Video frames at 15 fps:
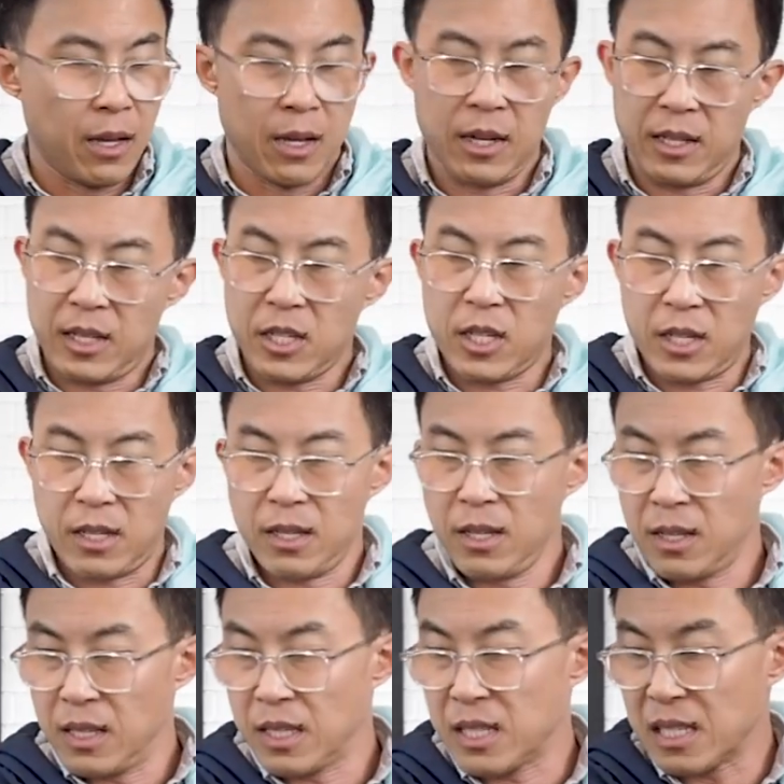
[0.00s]
In addition,
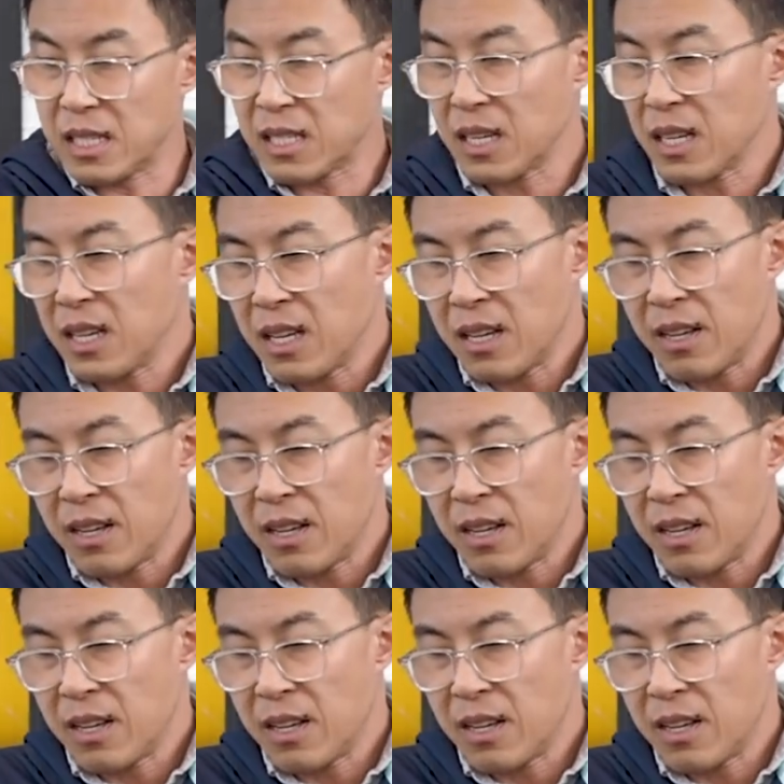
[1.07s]
this is